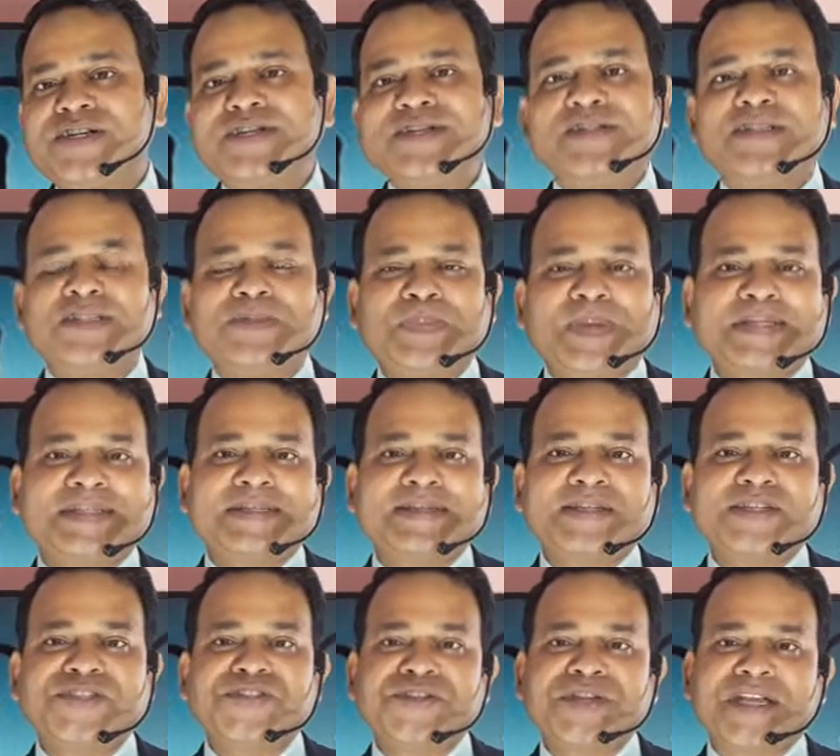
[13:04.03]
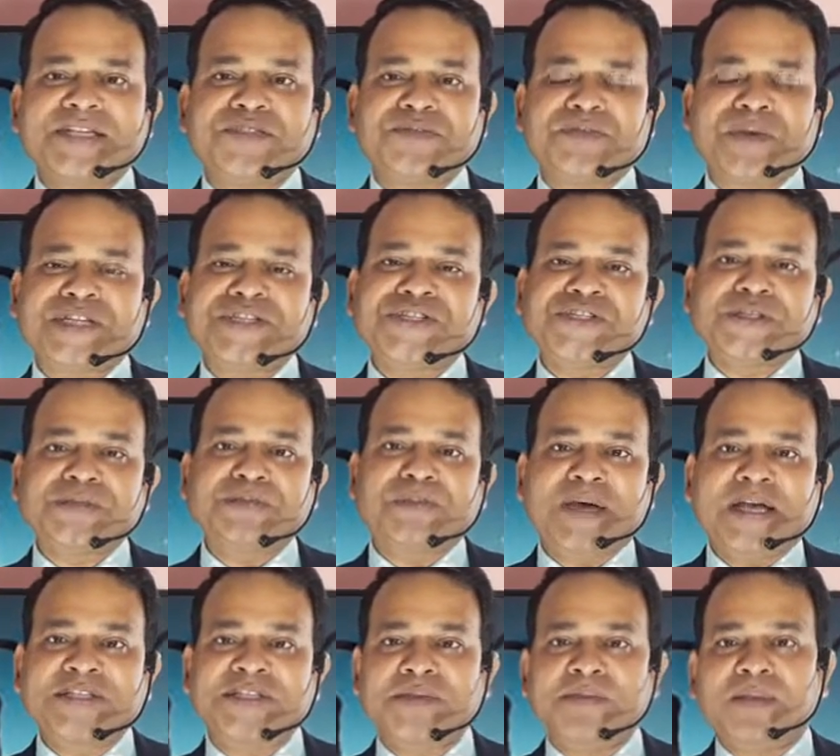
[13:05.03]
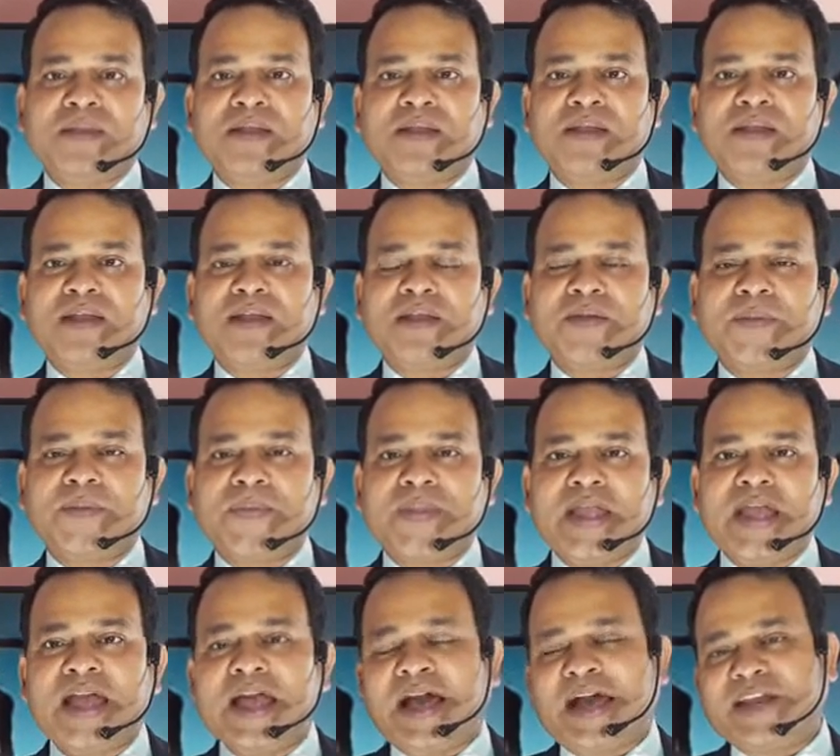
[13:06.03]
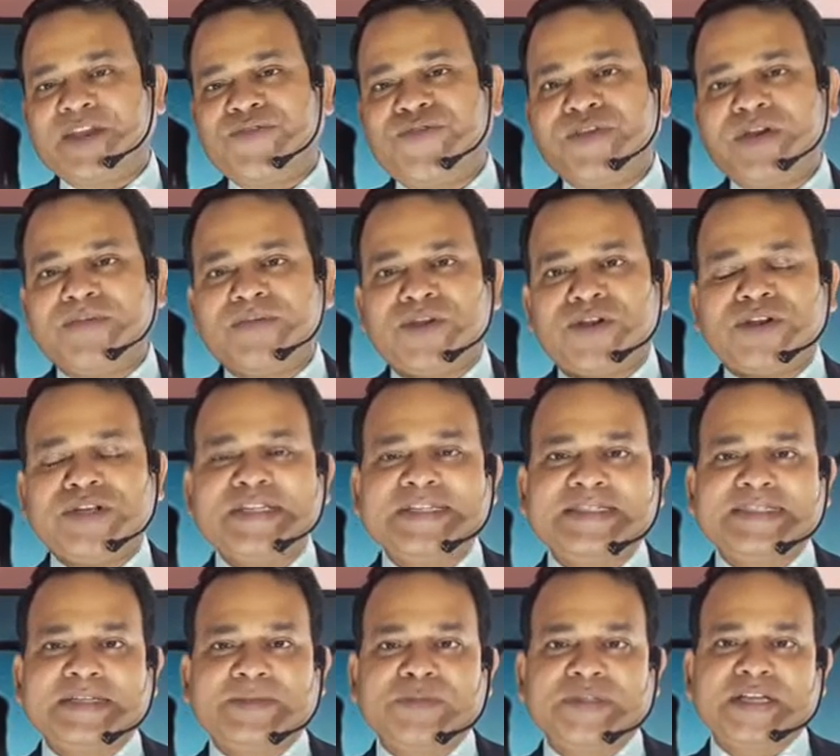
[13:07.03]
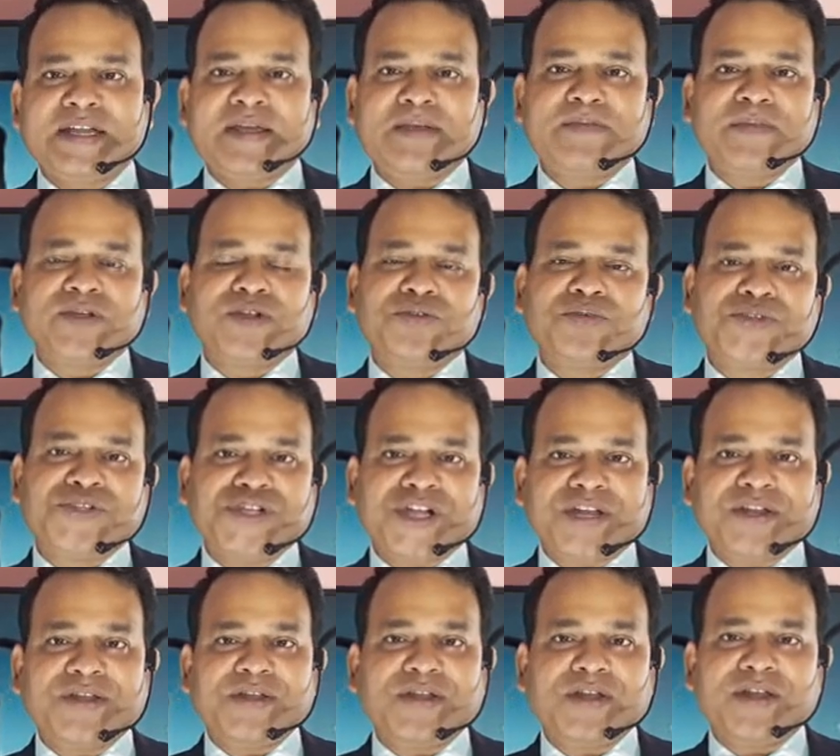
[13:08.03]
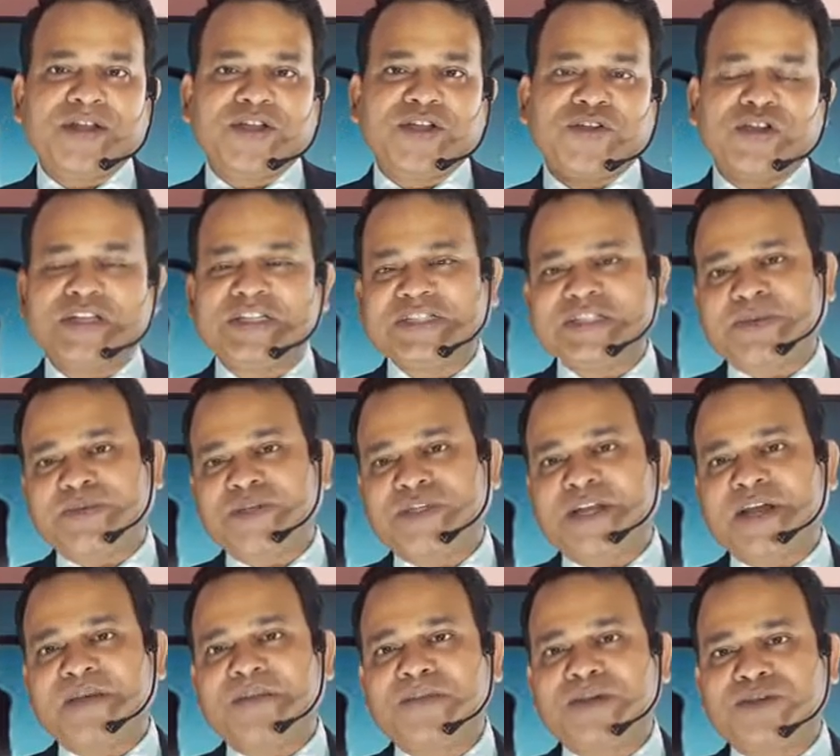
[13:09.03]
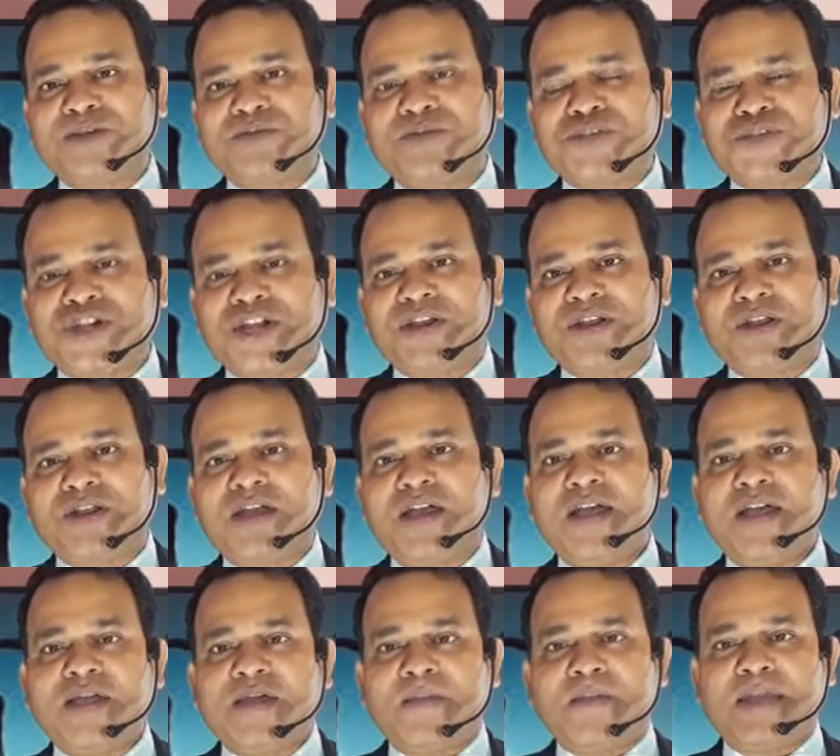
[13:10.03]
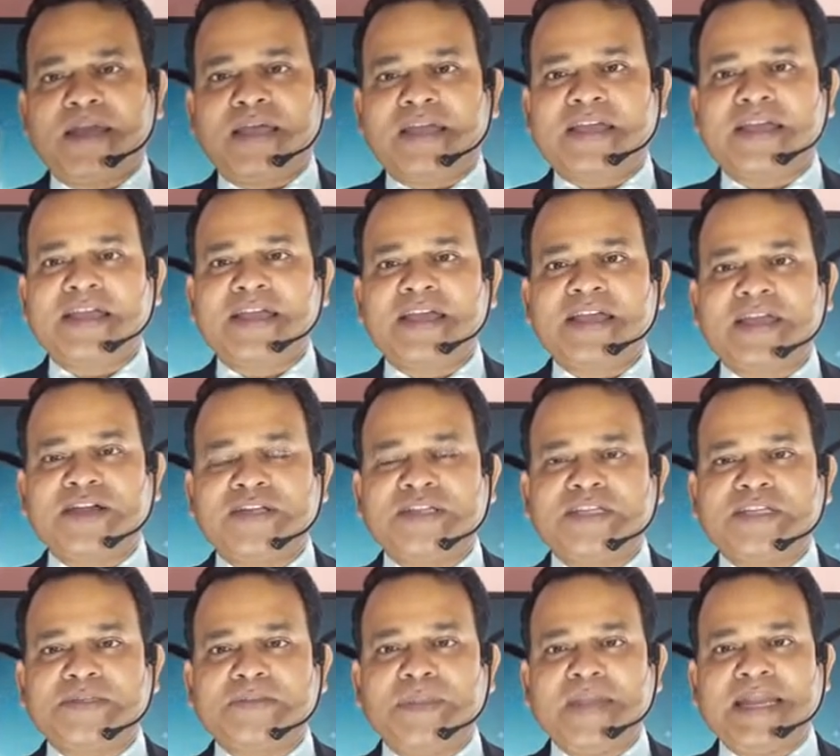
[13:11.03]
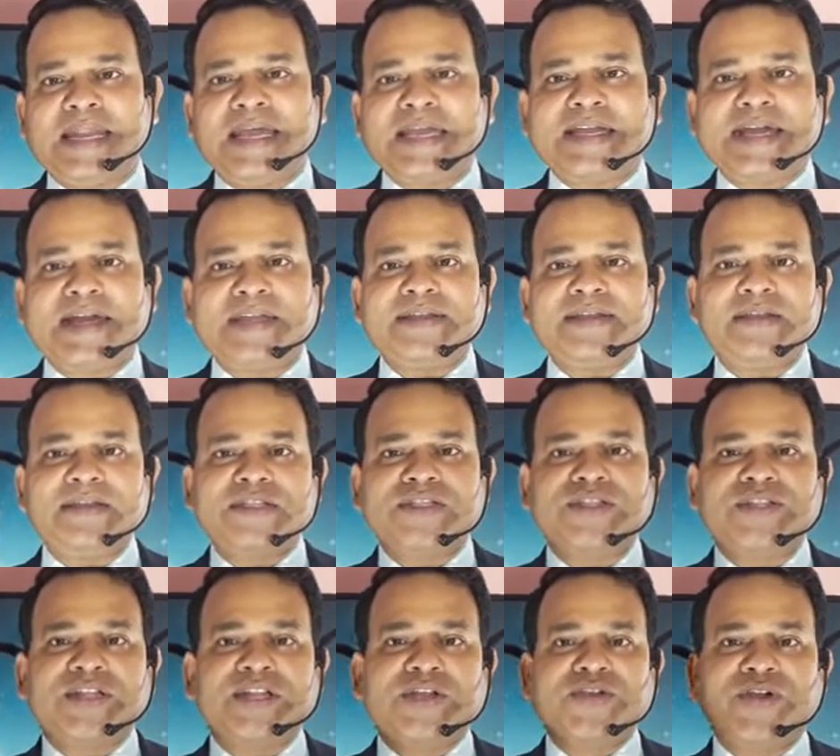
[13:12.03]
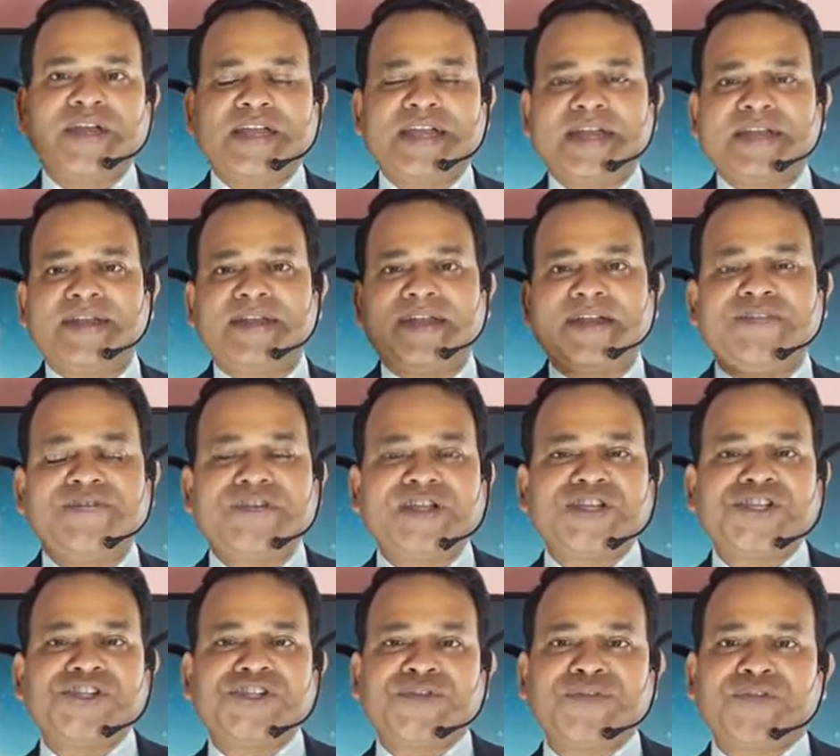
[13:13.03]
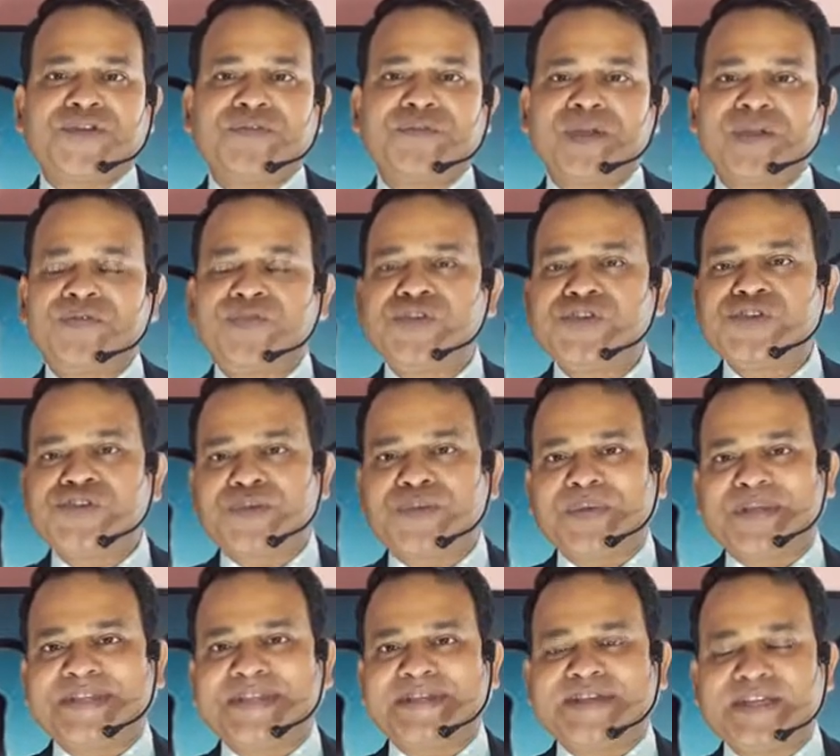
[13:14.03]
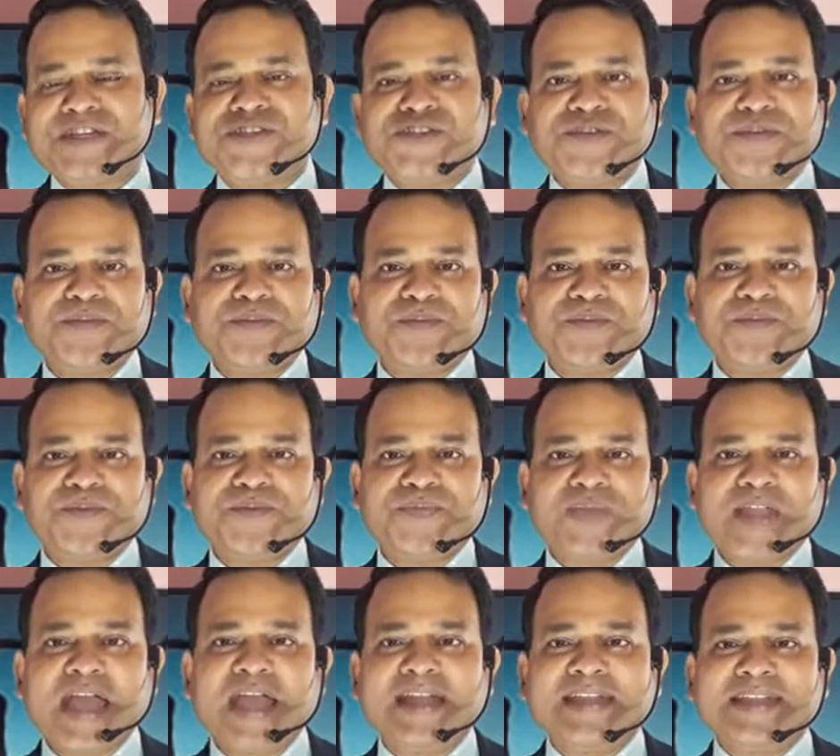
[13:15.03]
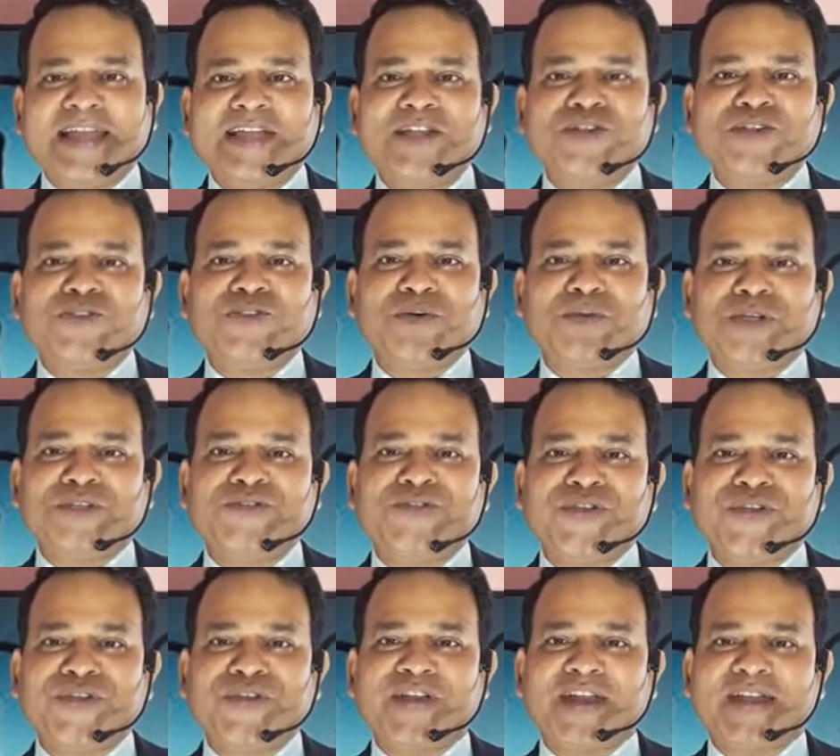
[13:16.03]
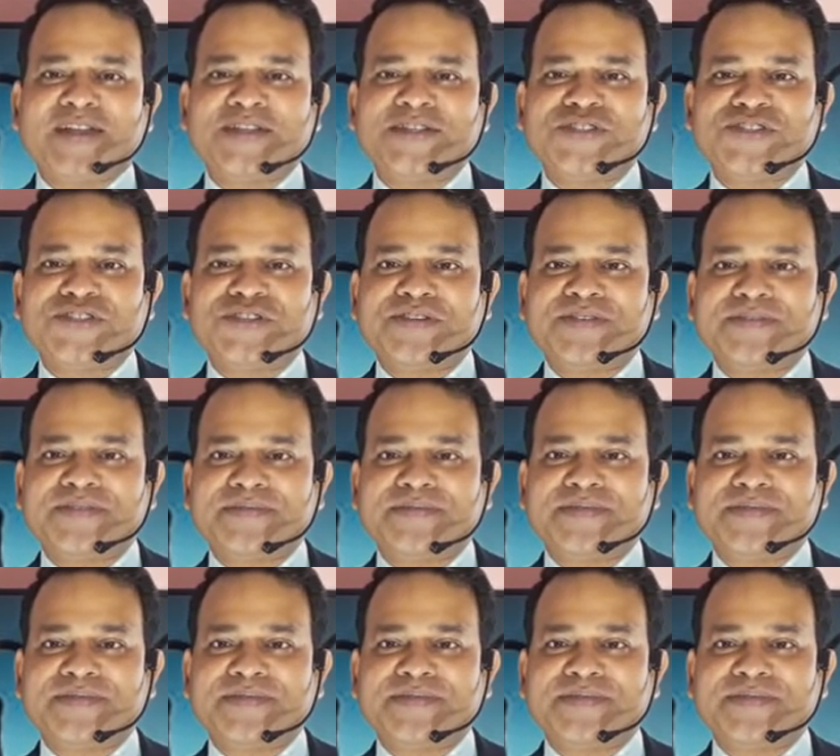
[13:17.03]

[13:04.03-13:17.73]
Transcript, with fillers: this presentation as much as possible and if you have not yet subscribed my YouTube channel you can subscribe my YouTube channel by clicking on this bell icon so that you can get notification for my future presentation Thank you so much for your attention.